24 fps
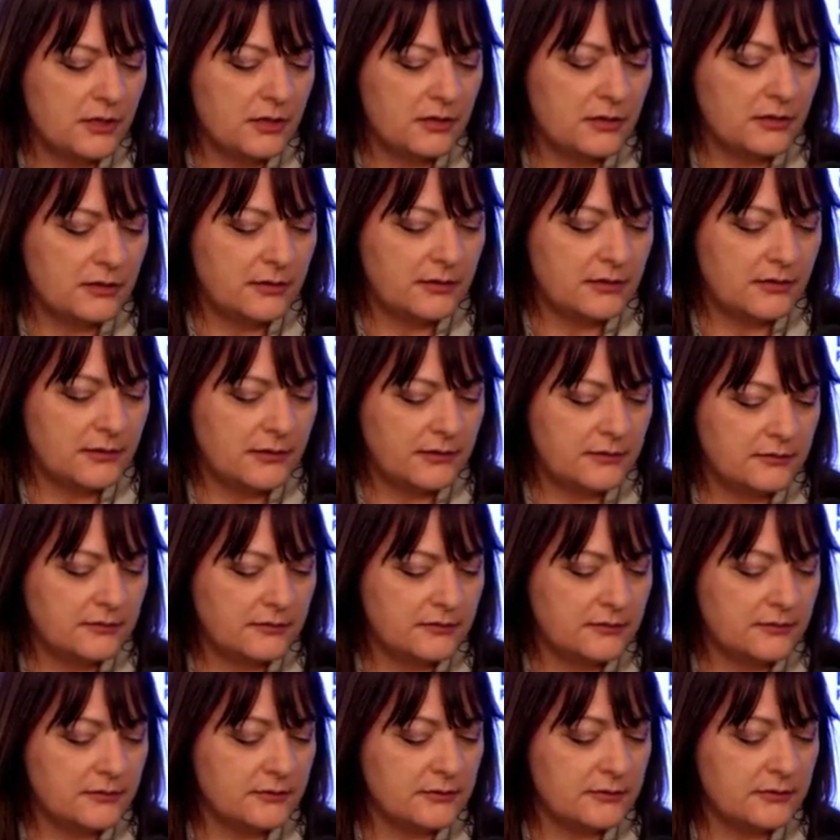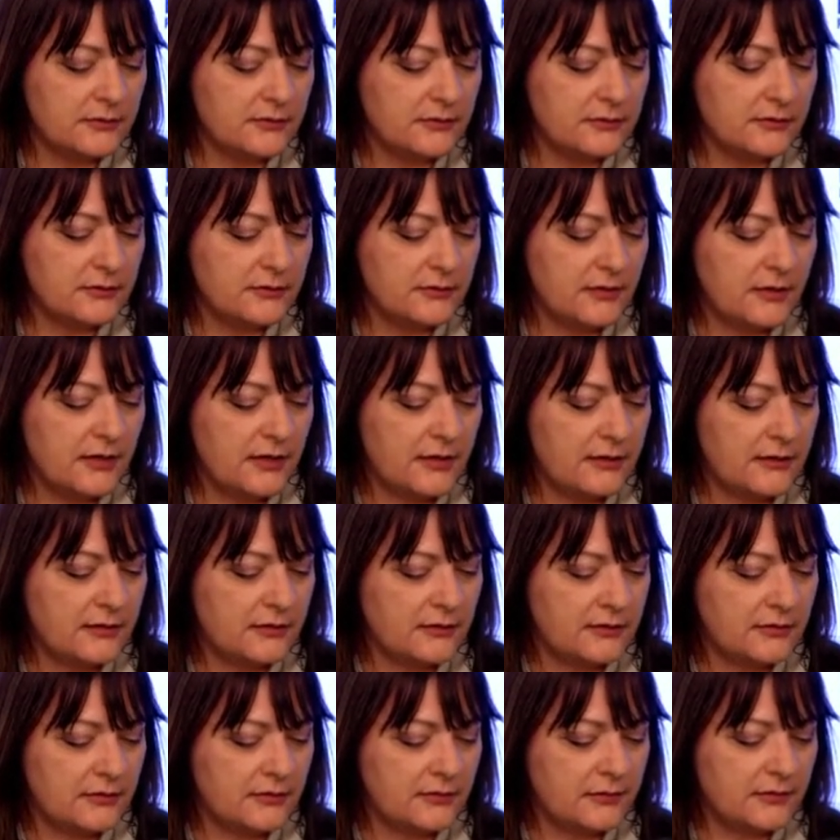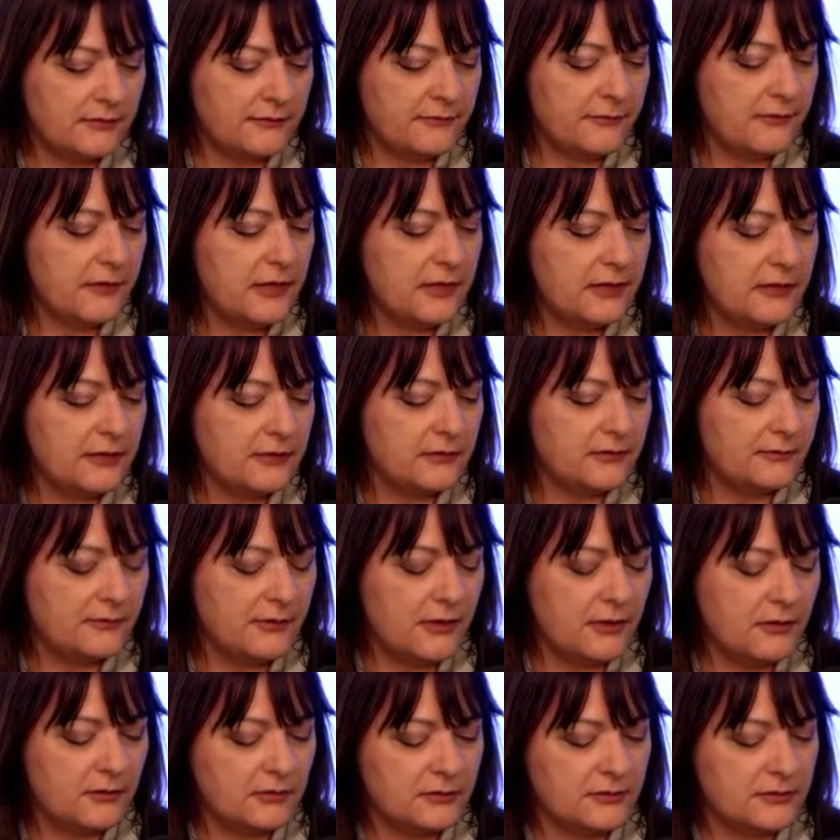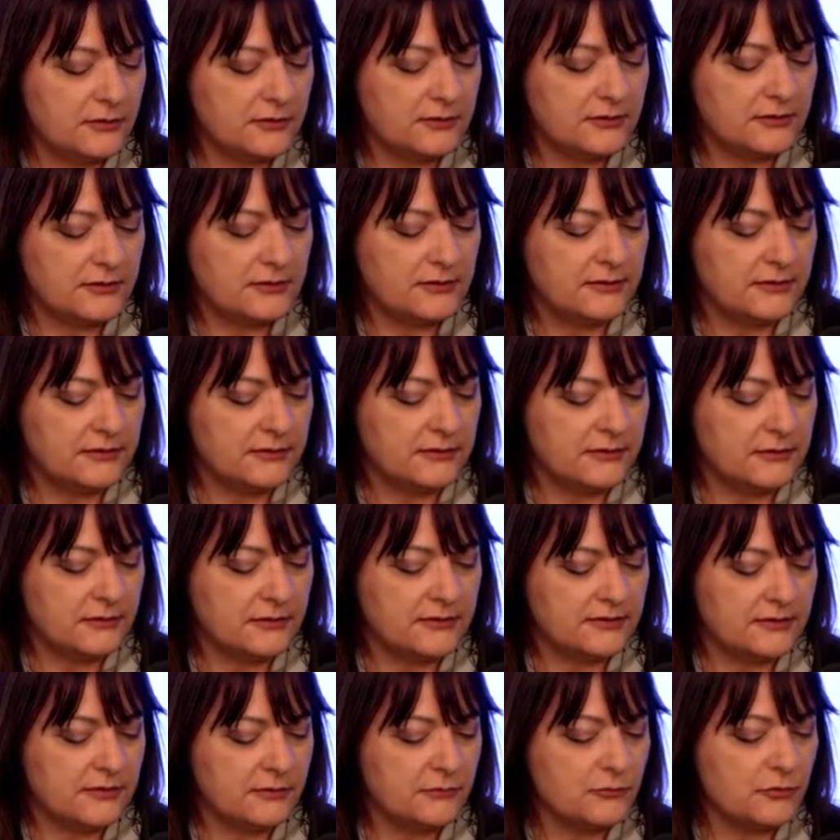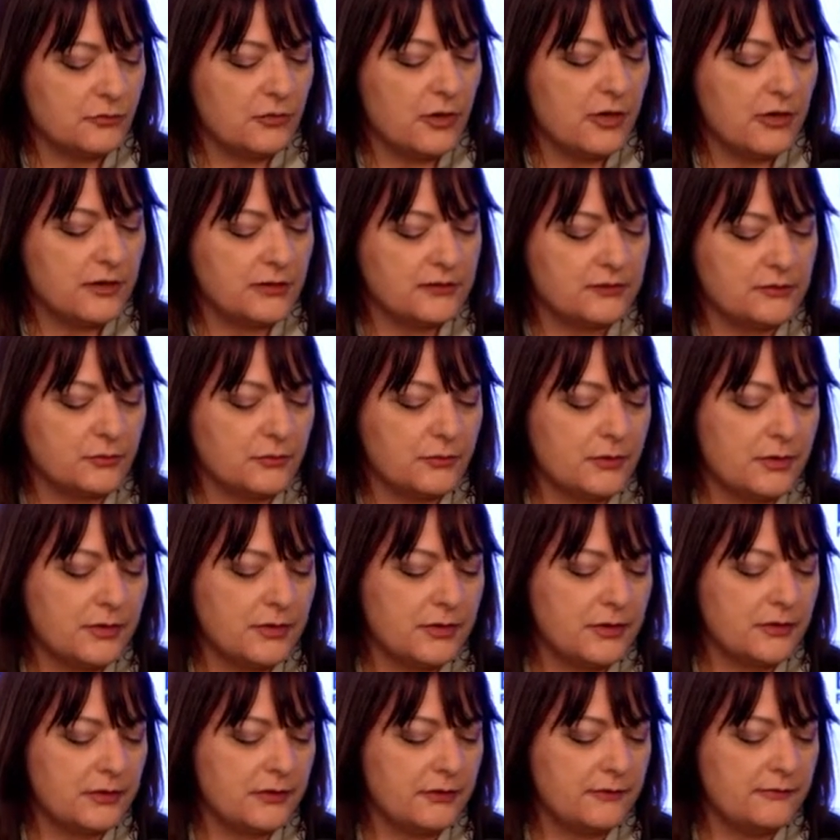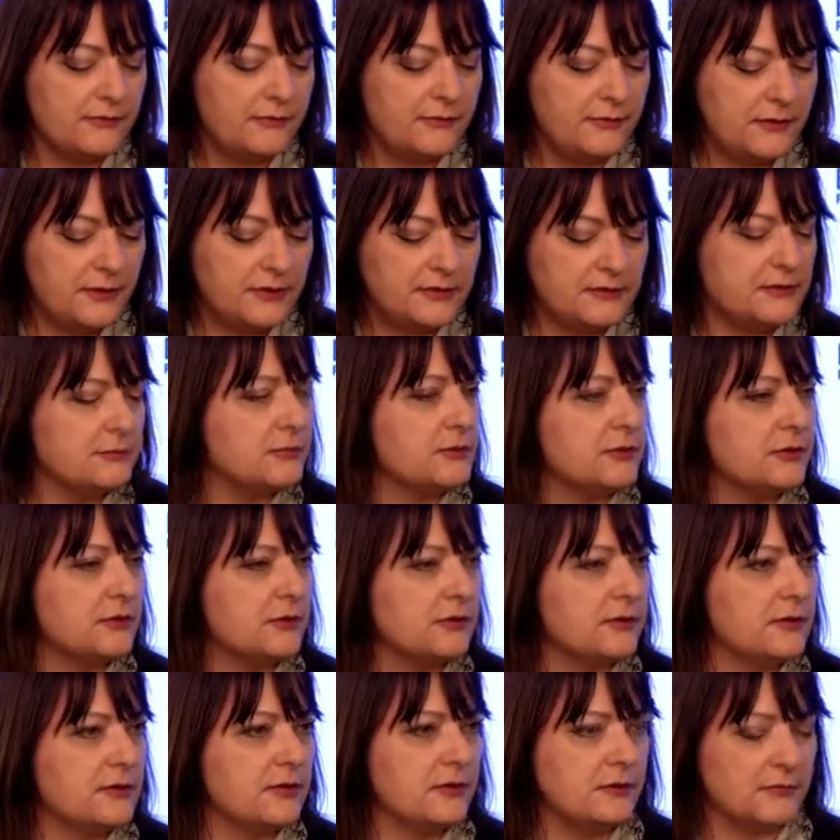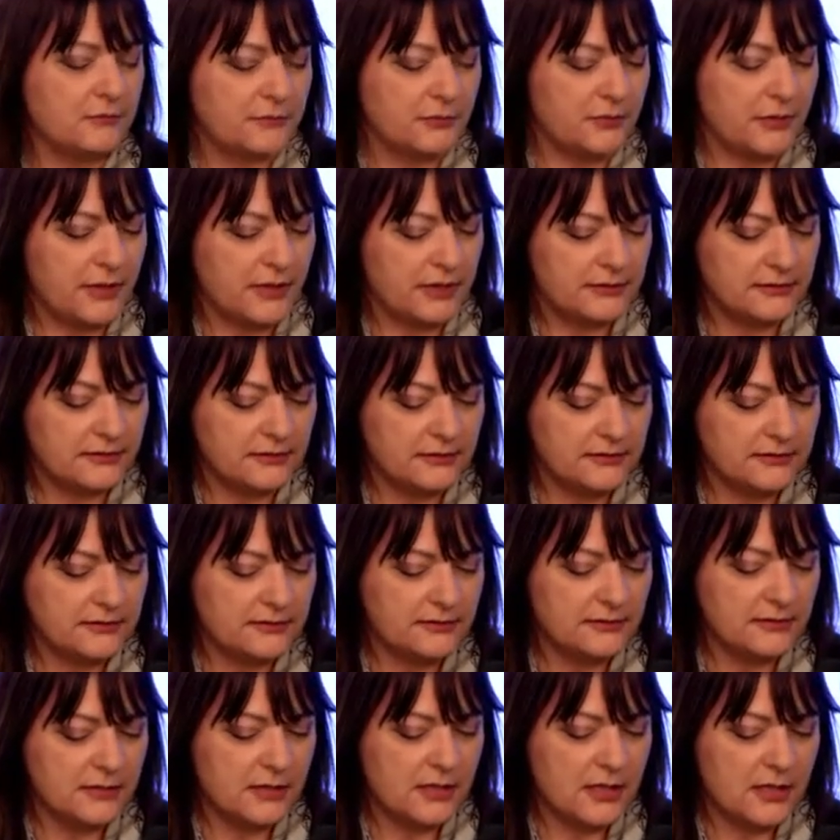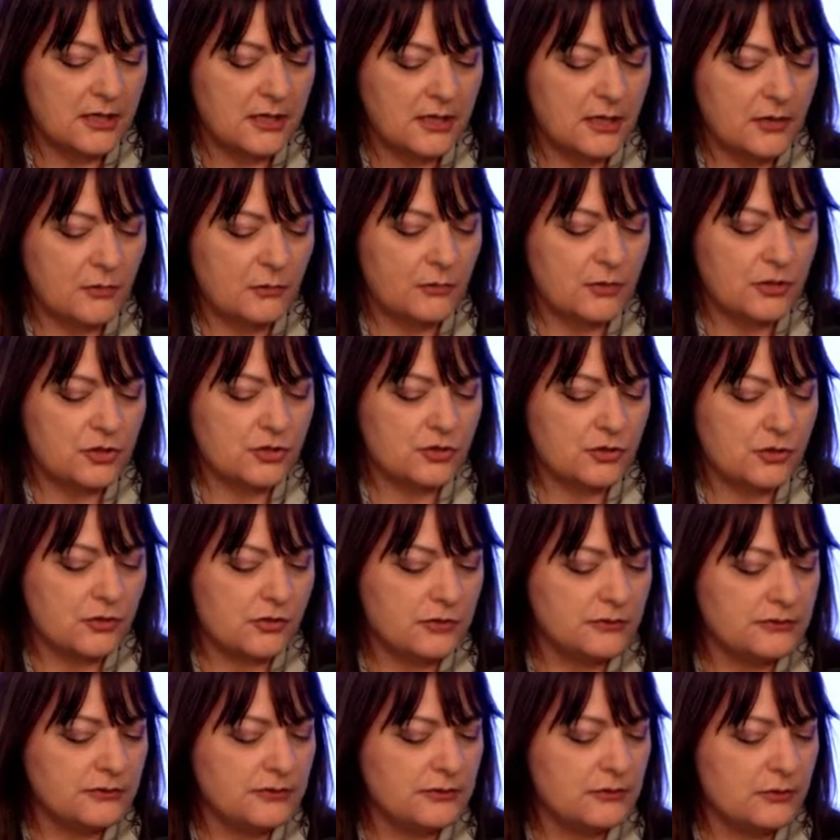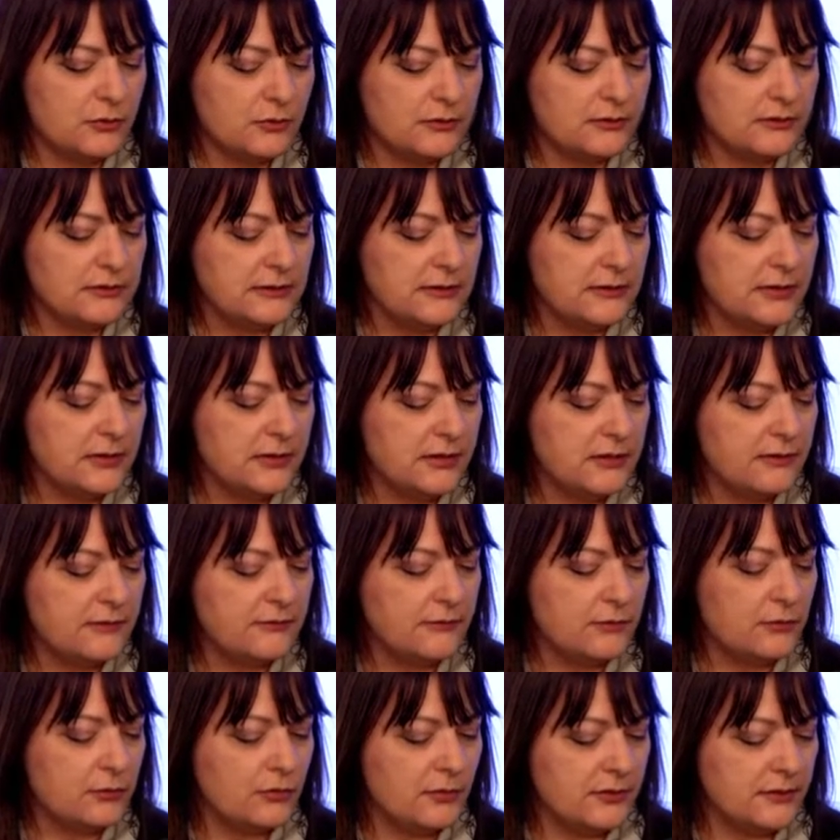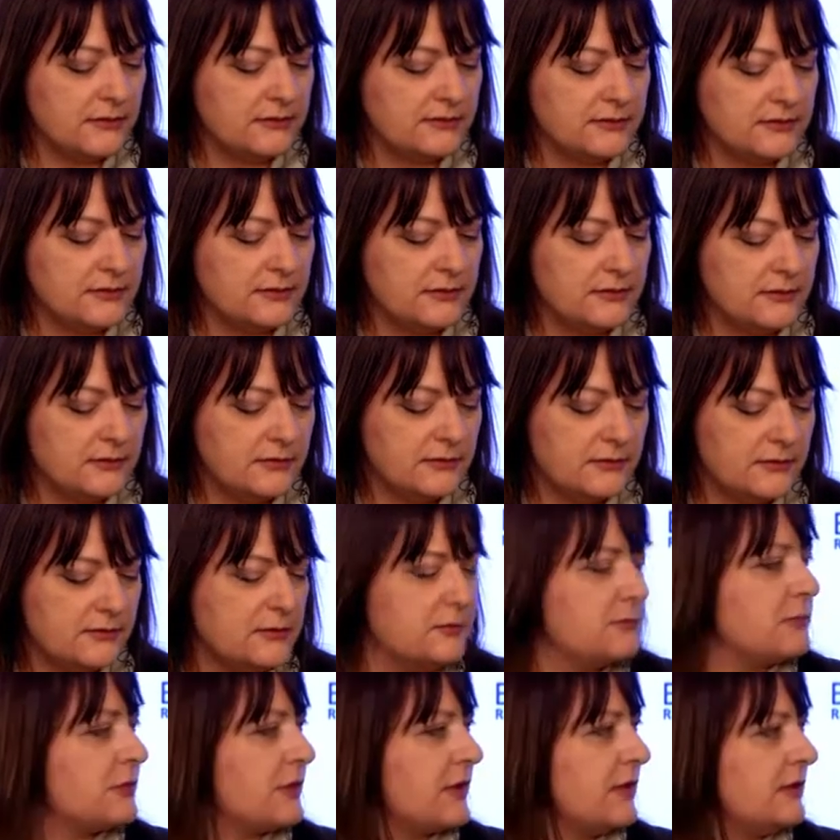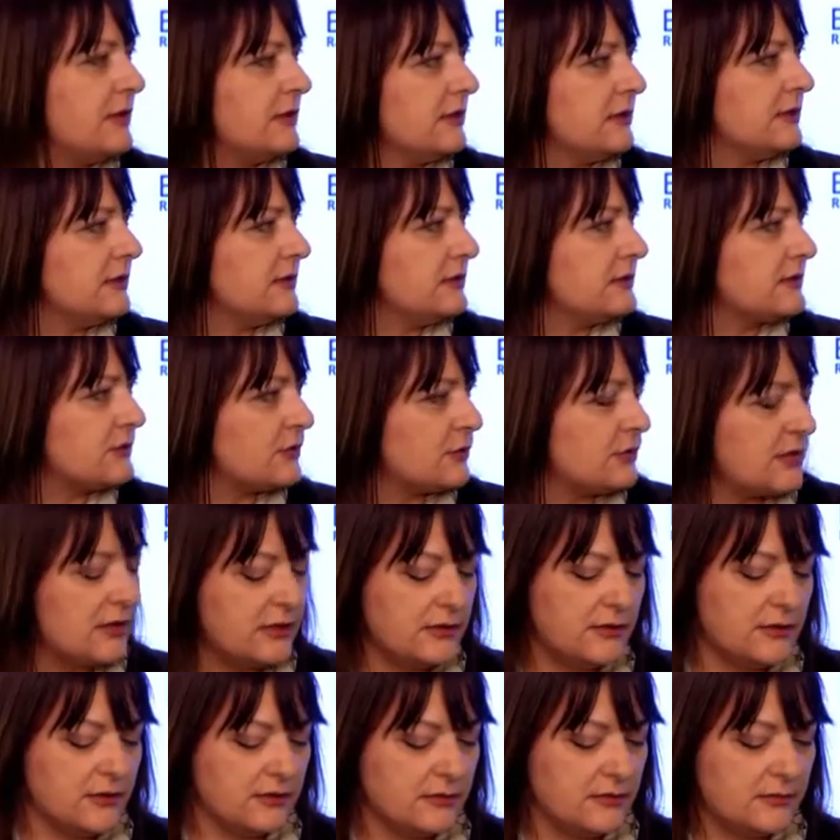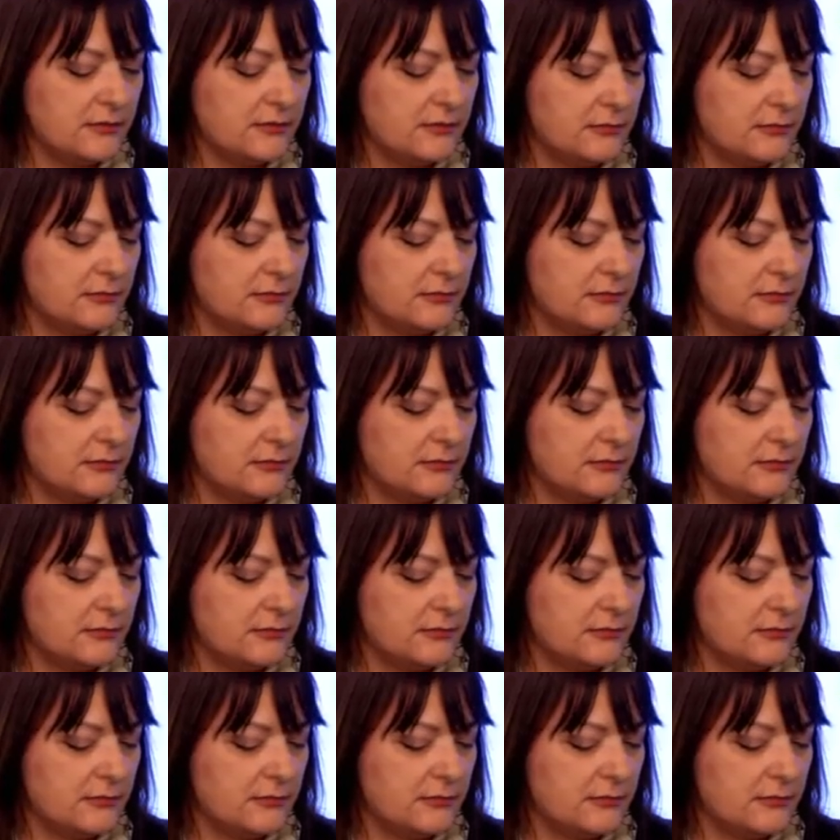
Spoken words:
And I found that some rights were infeasible in practice, which consequently influenced the prenatal screening